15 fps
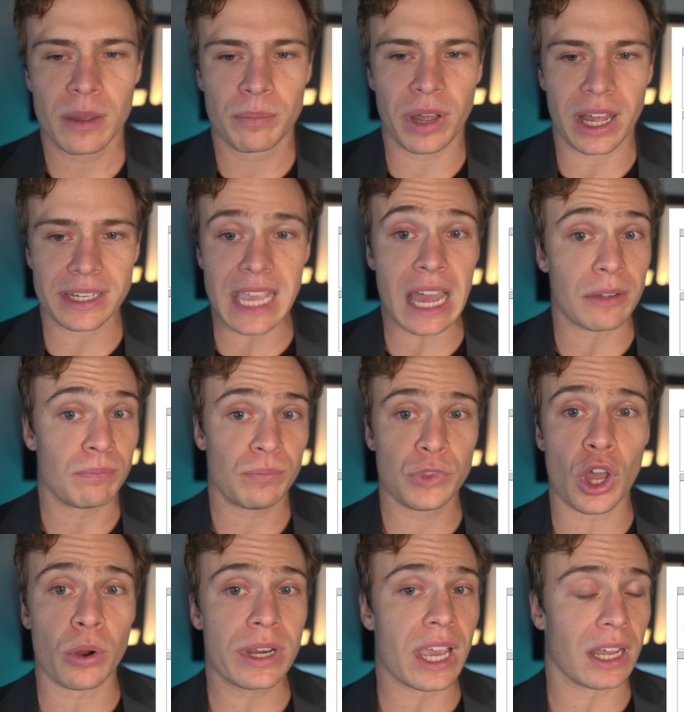But yeah,
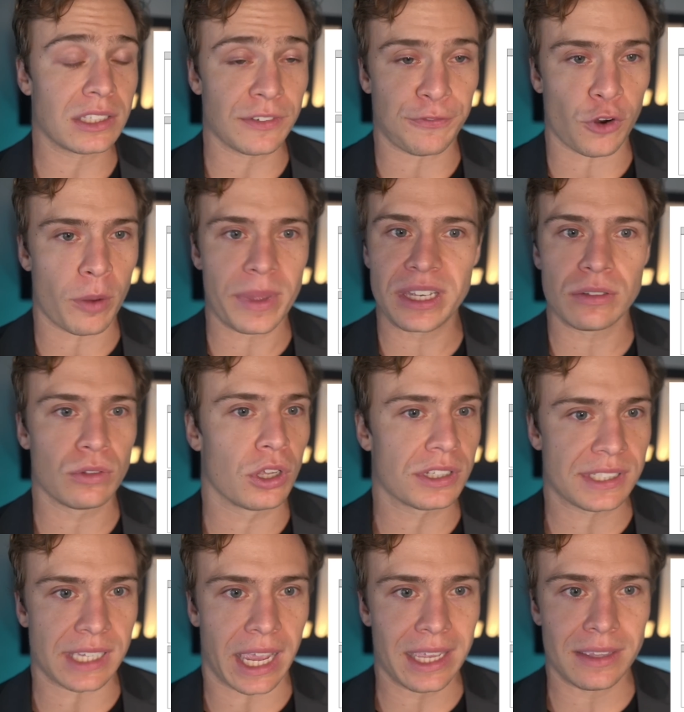no Deonta Foreman.
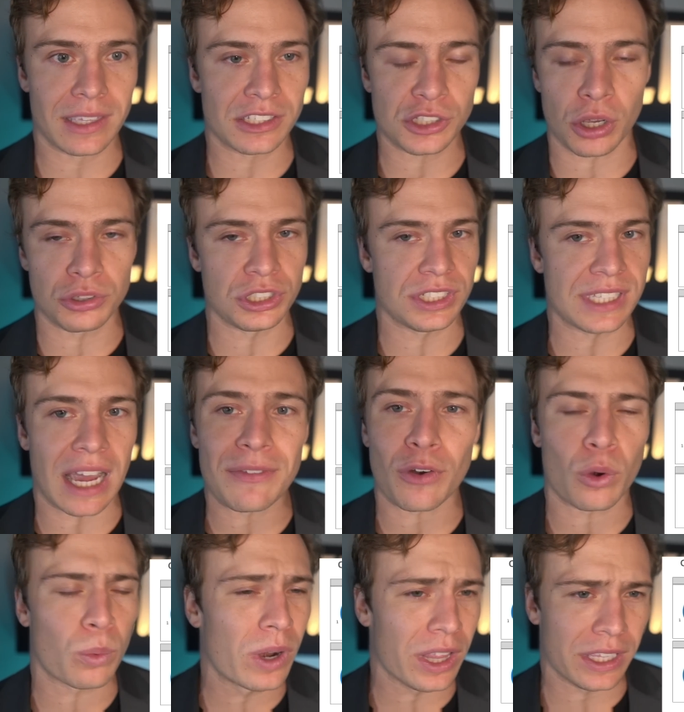Looks like this coaching staff
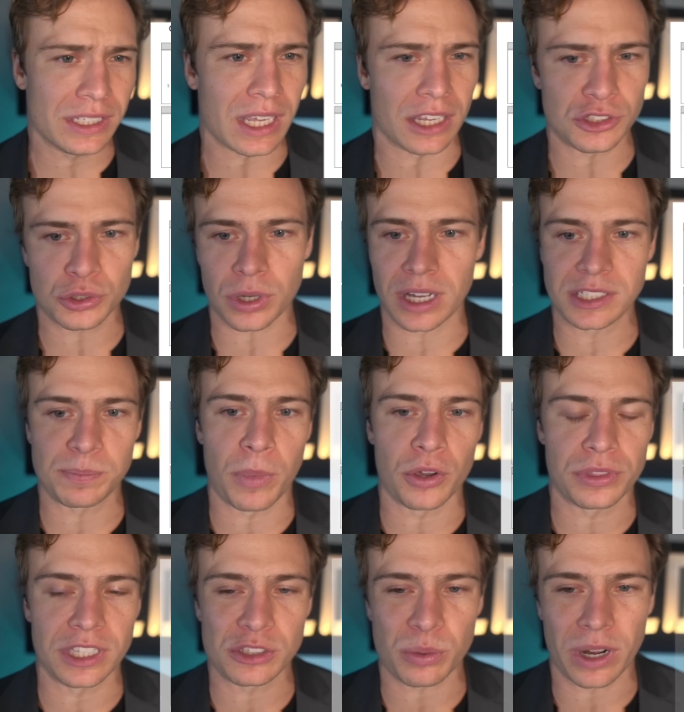really does trust
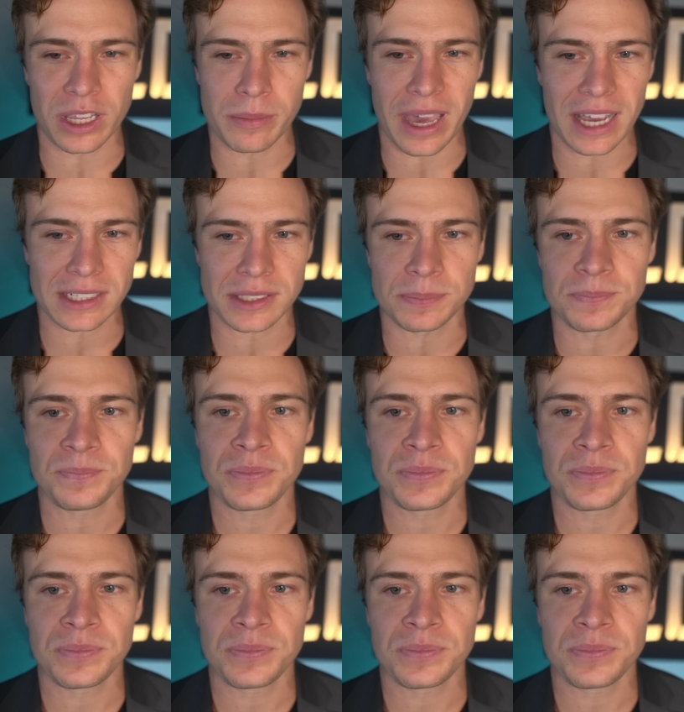both these running backs.